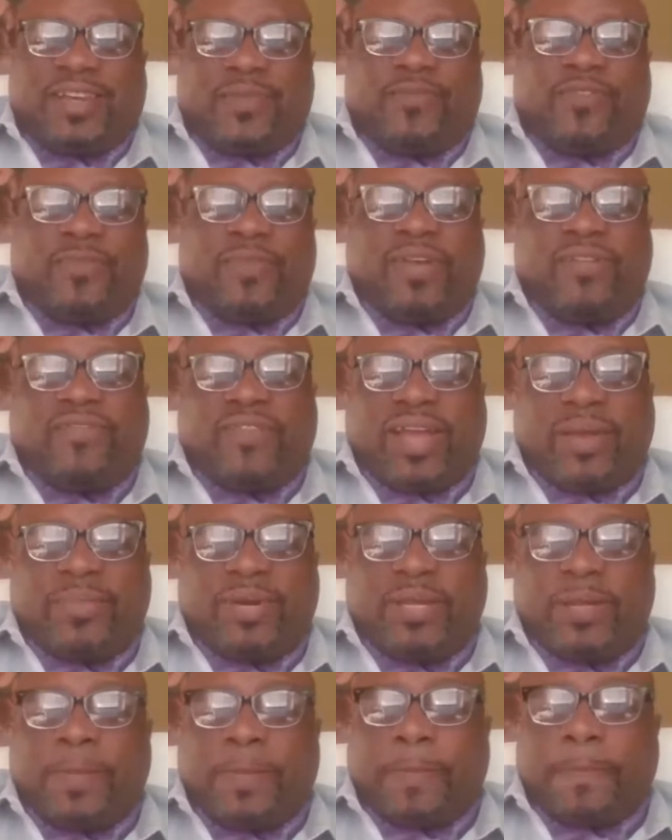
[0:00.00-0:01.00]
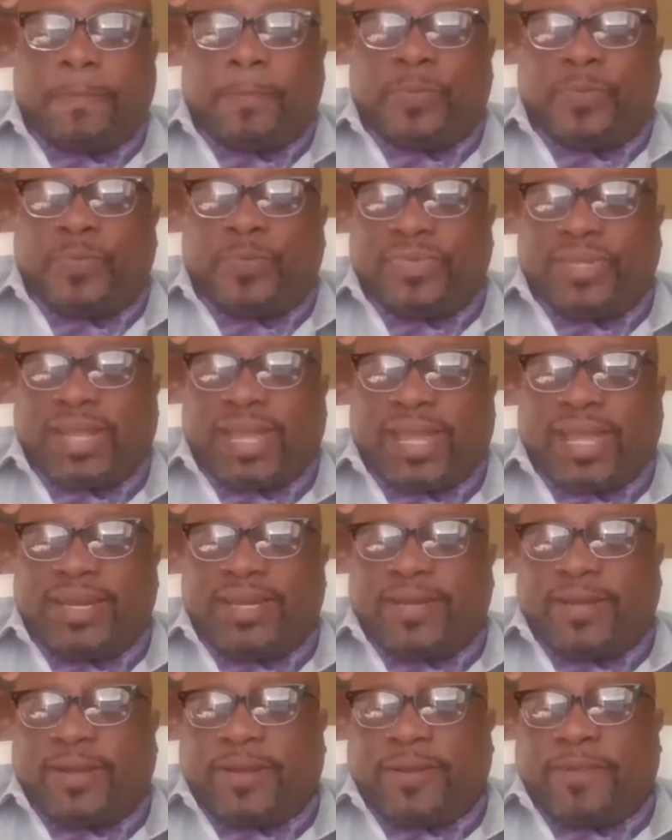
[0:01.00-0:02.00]
teaching it for my family,
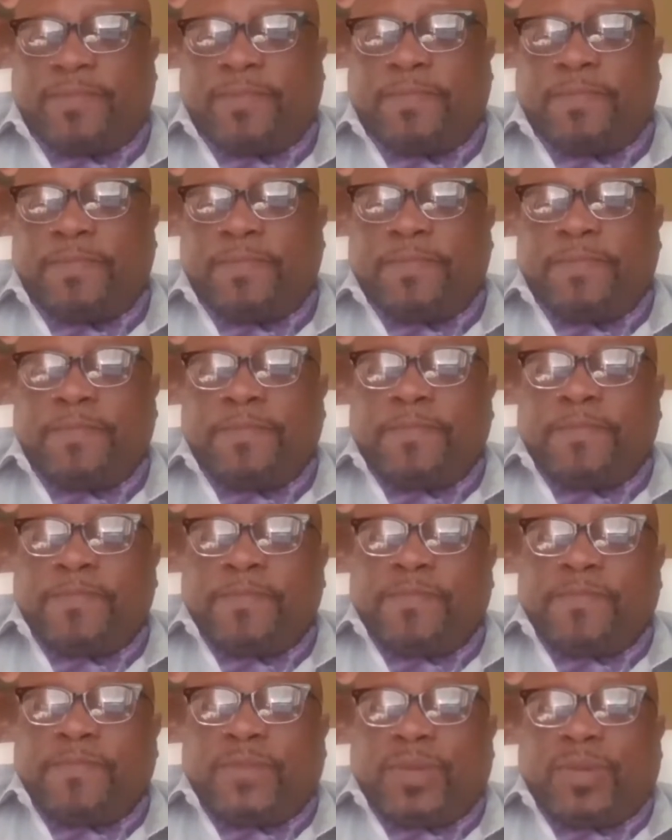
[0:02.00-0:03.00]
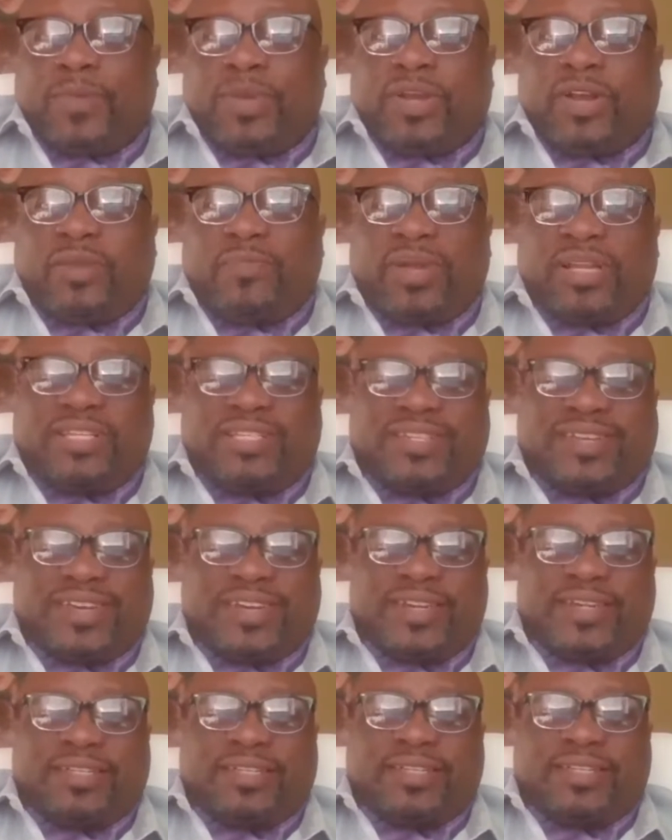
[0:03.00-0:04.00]
and because my
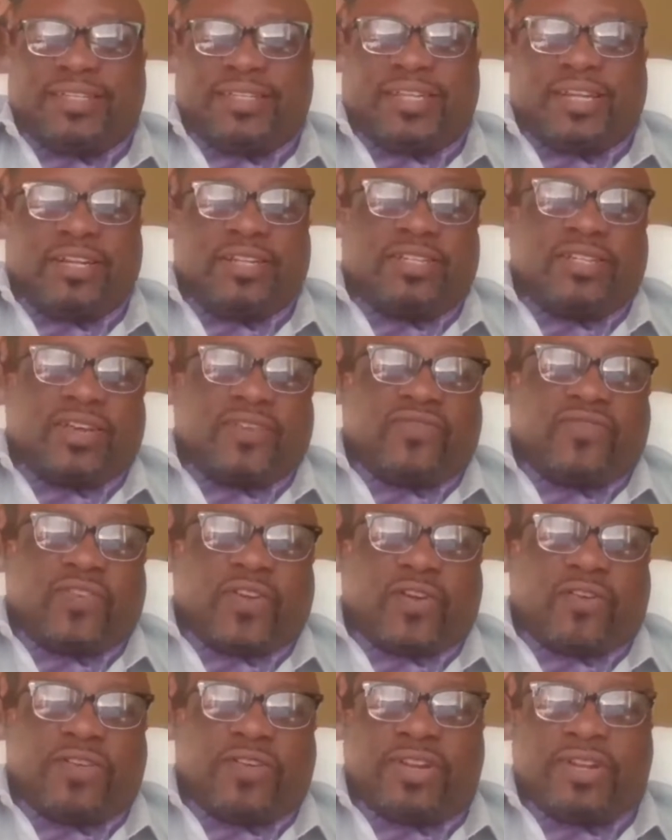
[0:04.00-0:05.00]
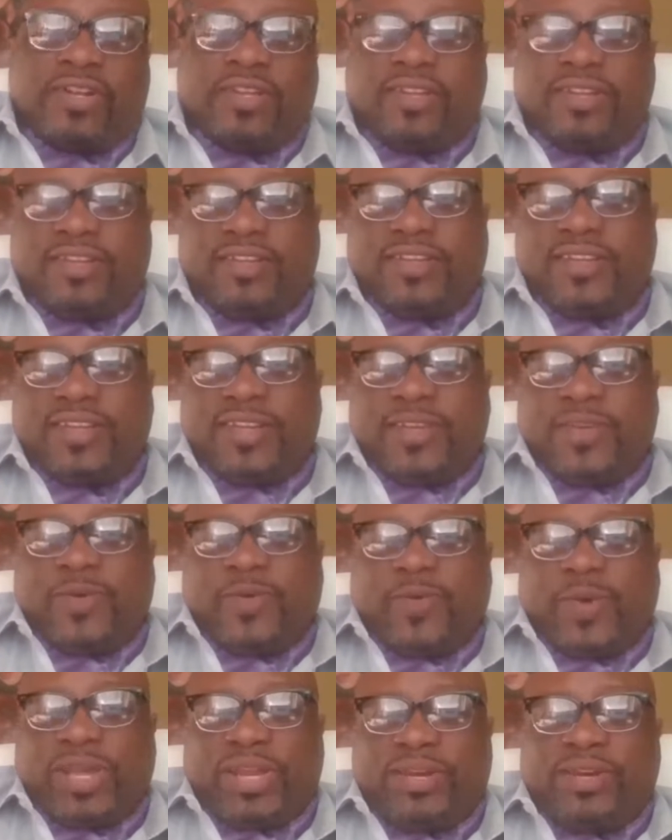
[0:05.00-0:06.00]
son is still in South Florida.
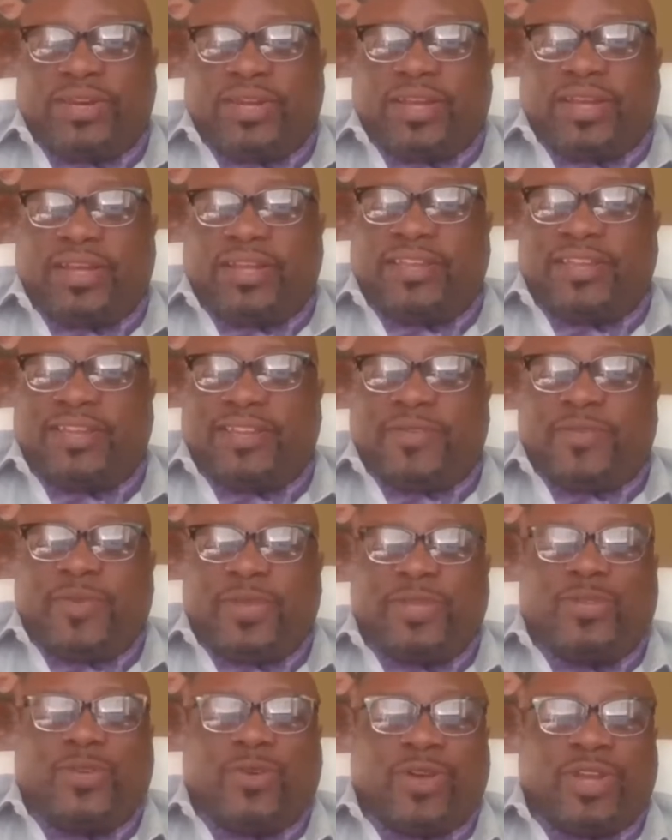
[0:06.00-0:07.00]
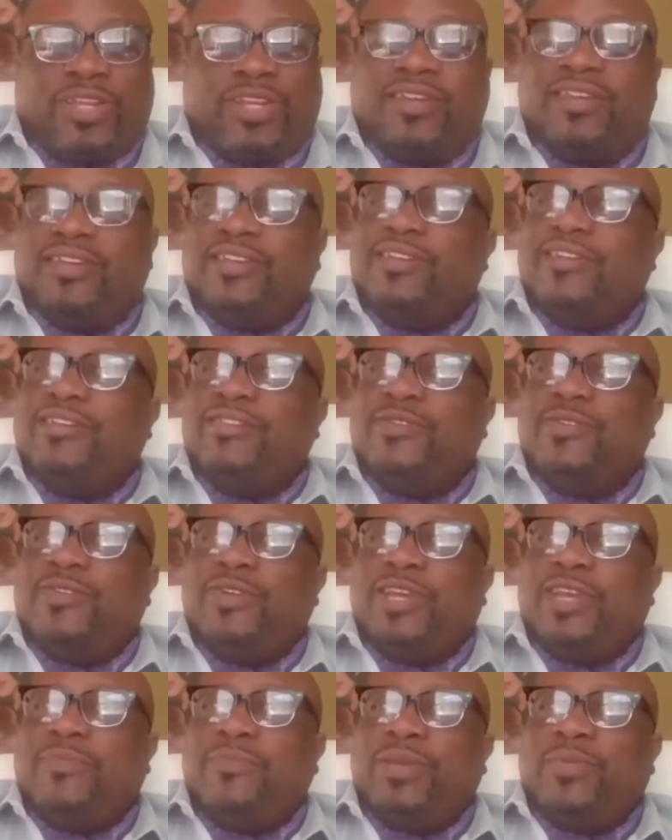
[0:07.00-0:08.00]
When Toya
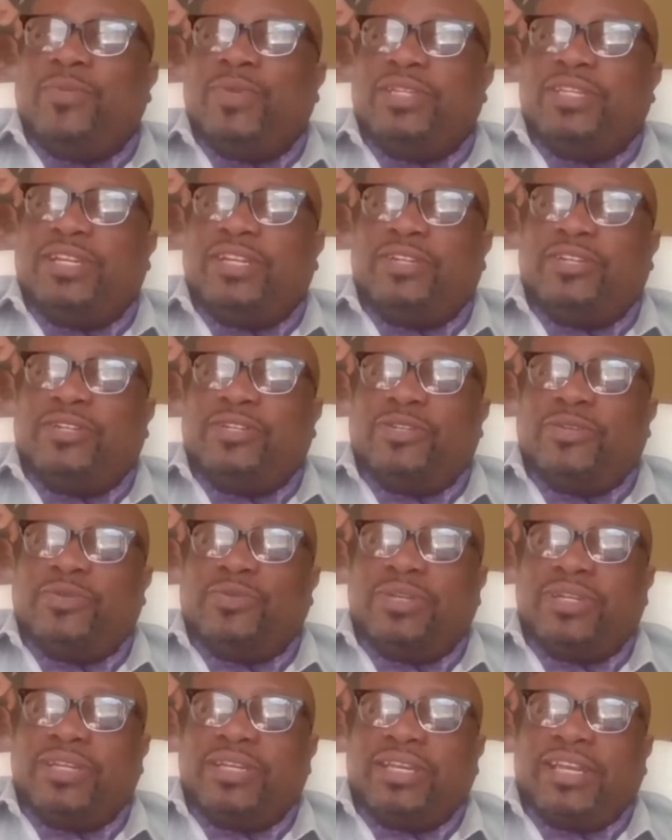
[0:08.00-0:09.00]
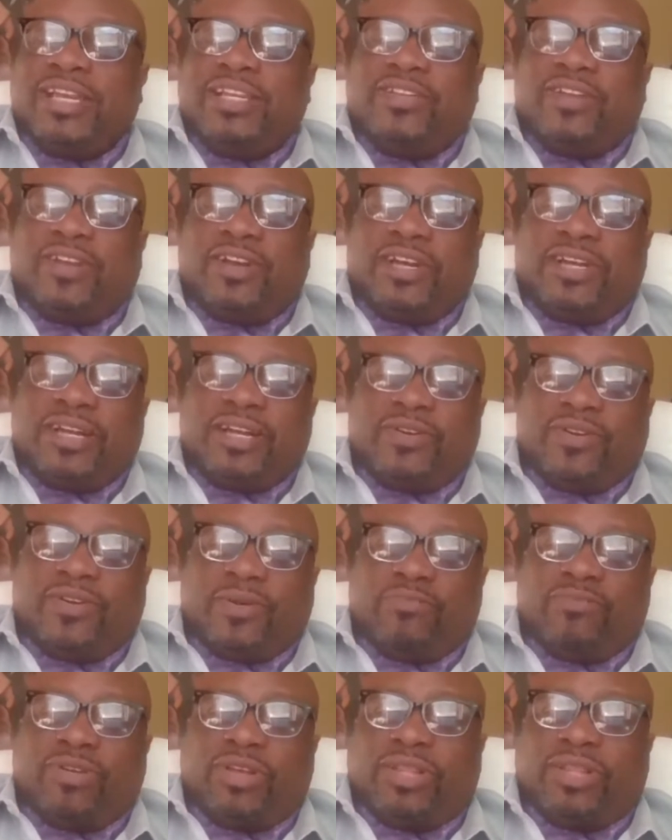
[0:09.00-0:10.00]
knew him, he was a little dude. He's younger than
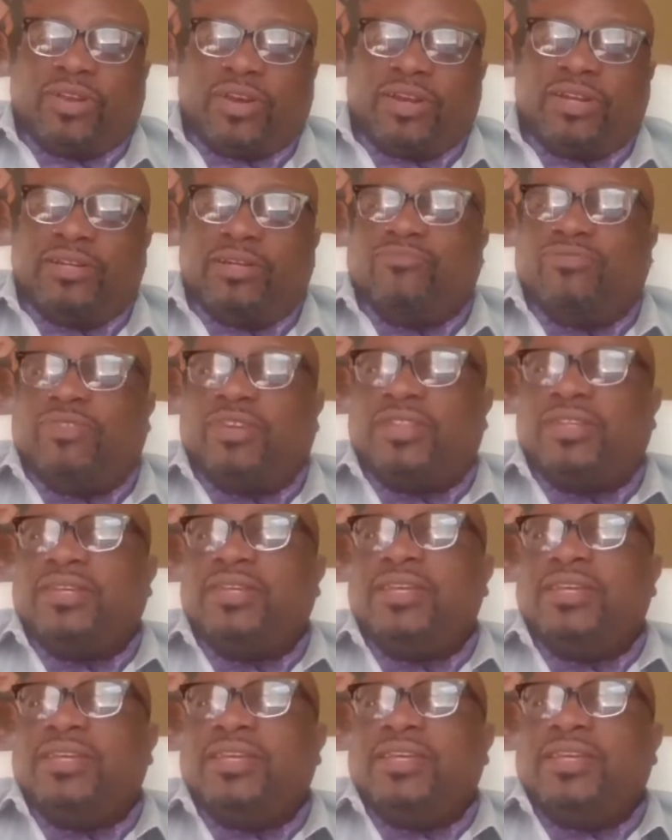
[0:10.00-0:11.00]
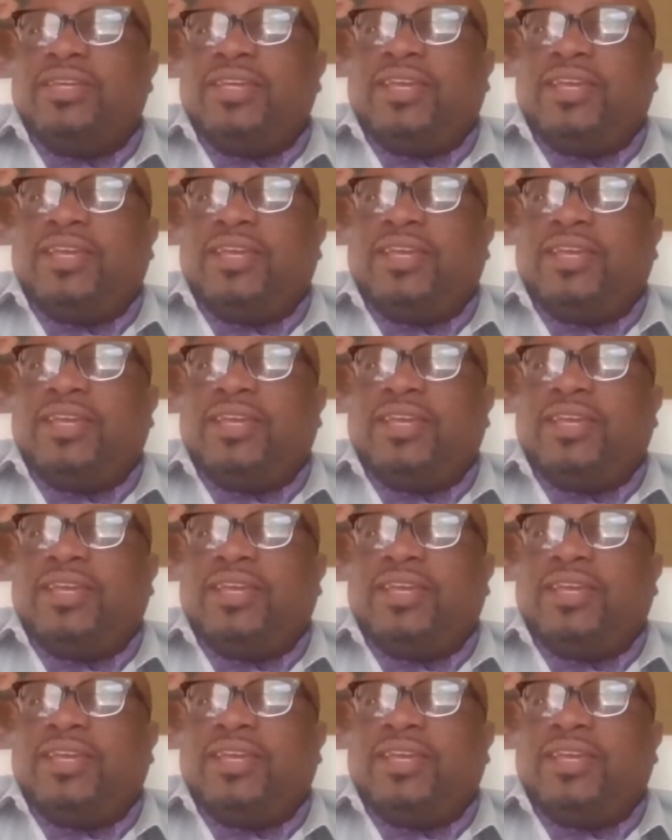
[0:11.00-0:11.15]
her little brother.